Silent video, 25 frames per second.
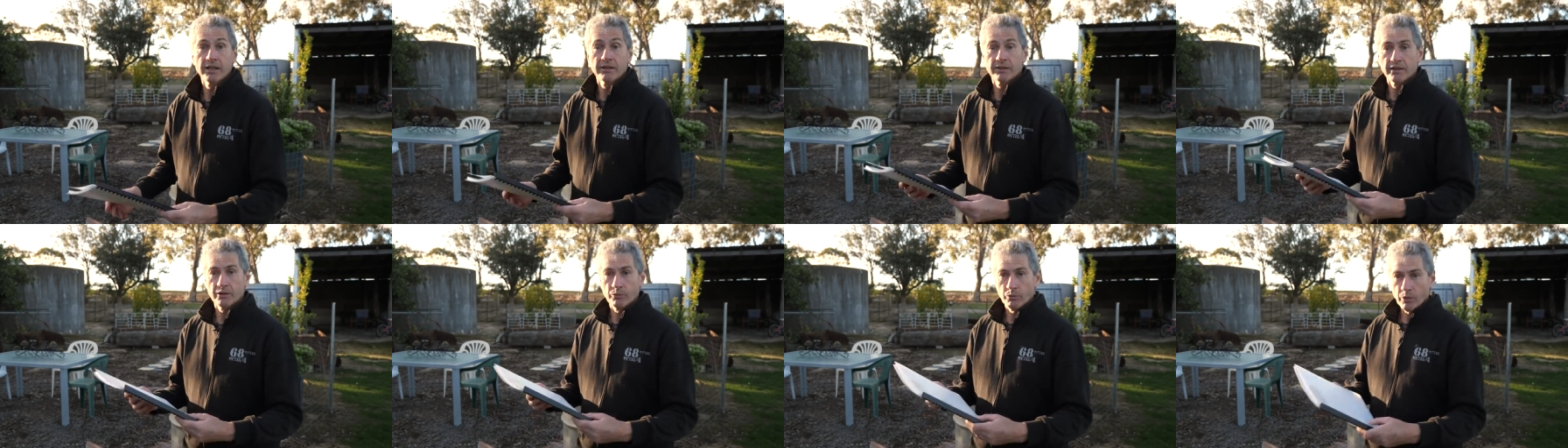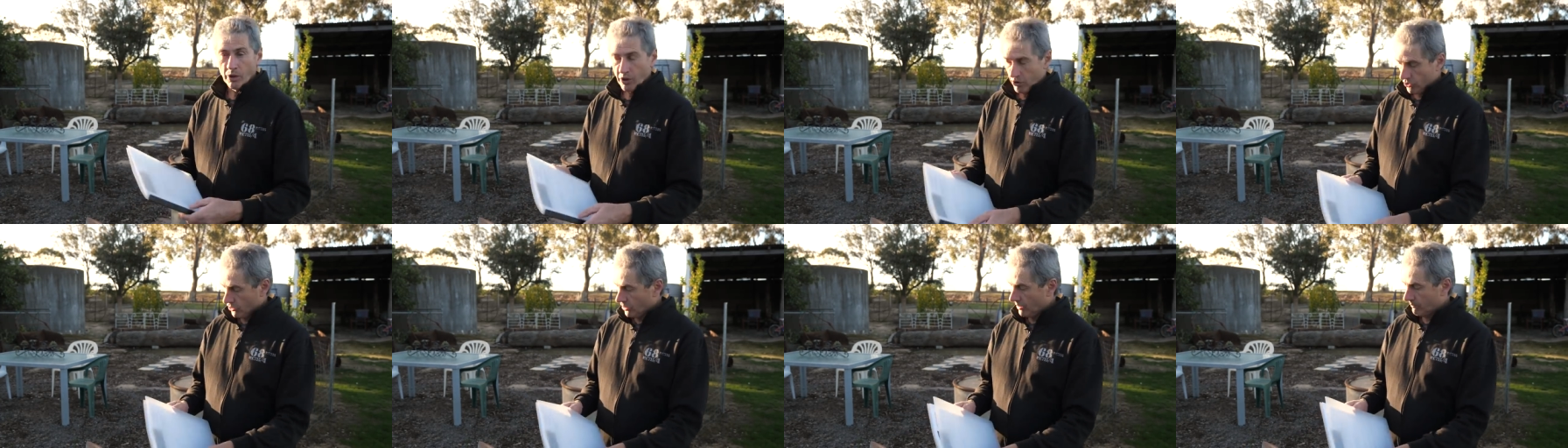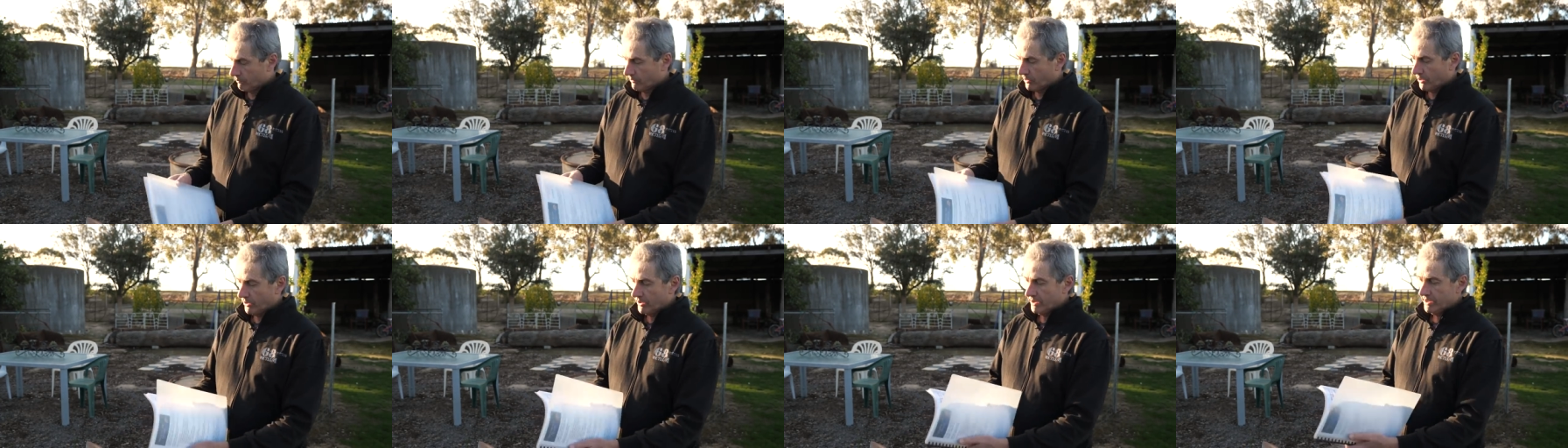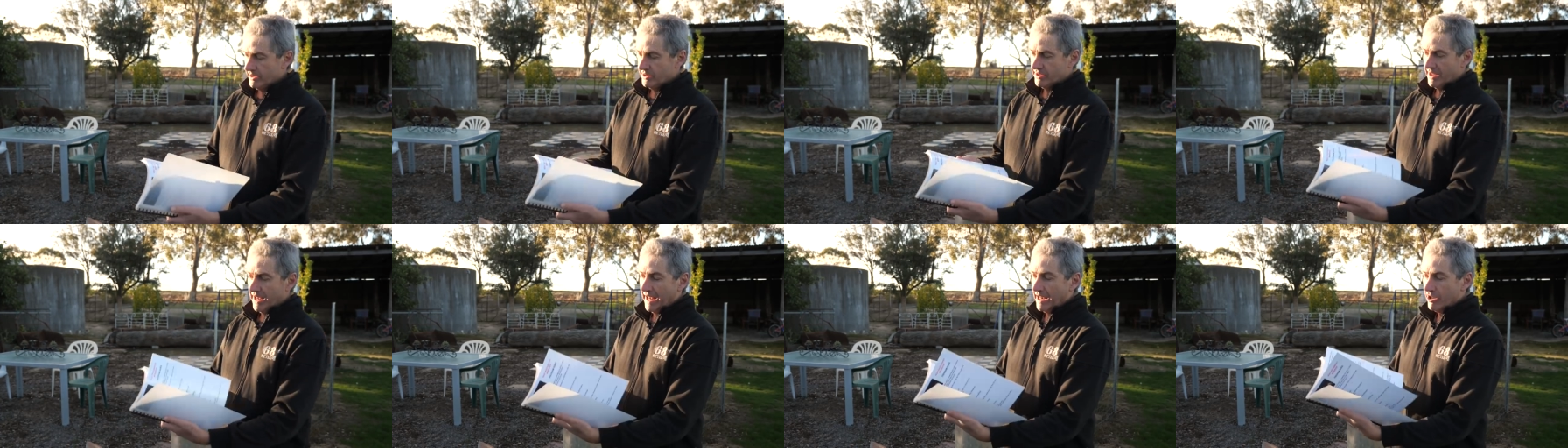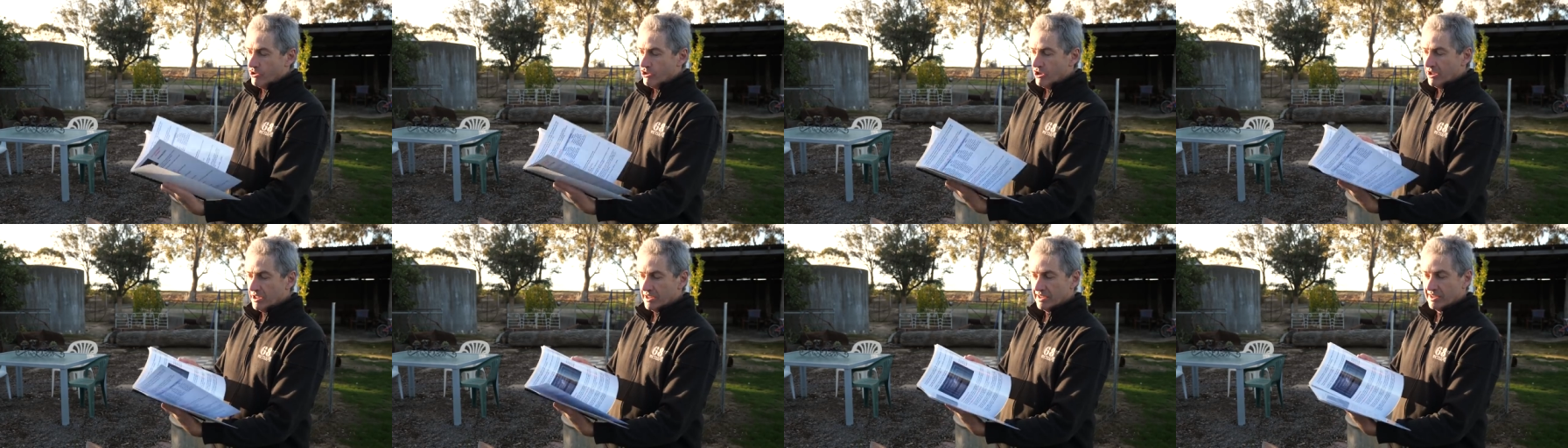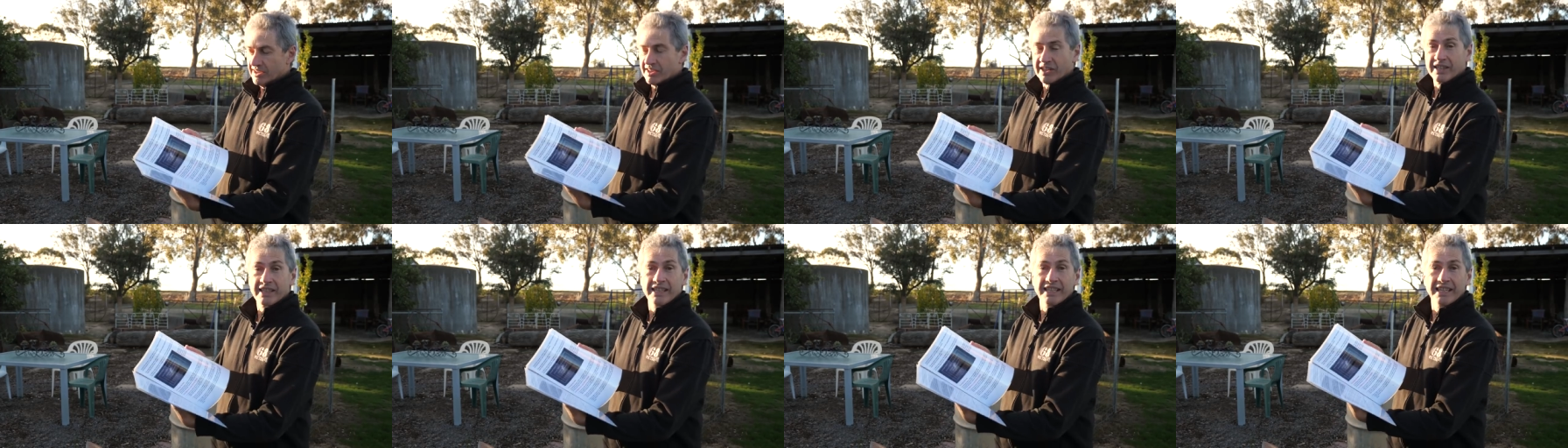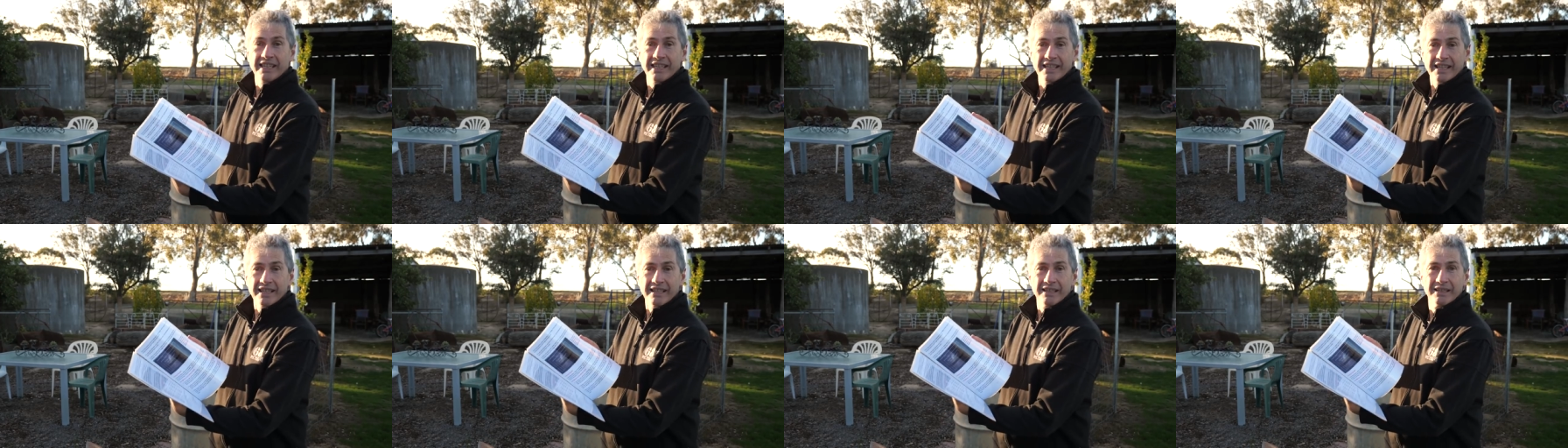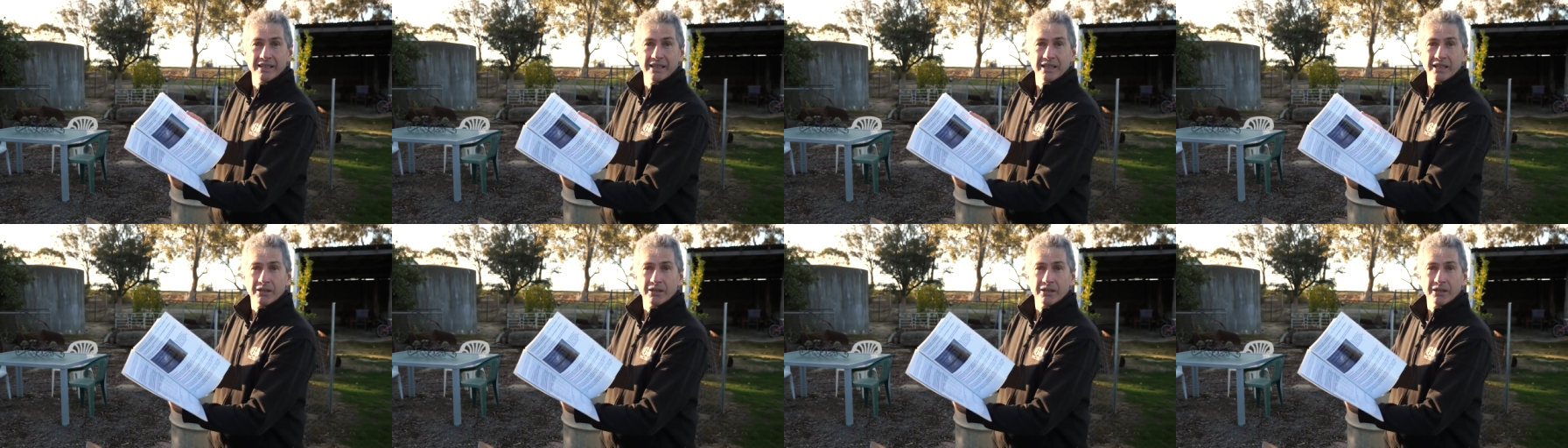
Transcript: the workshop guides as you can see here